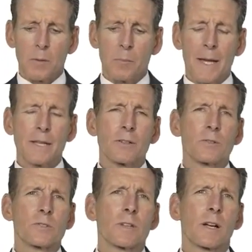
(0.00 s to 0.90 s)

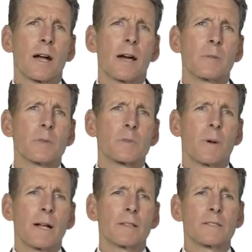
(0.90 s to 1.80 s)
Bankers, economists,
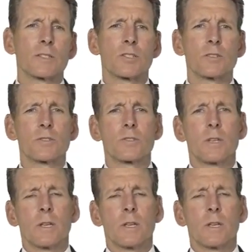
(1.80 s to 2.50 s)
politicians,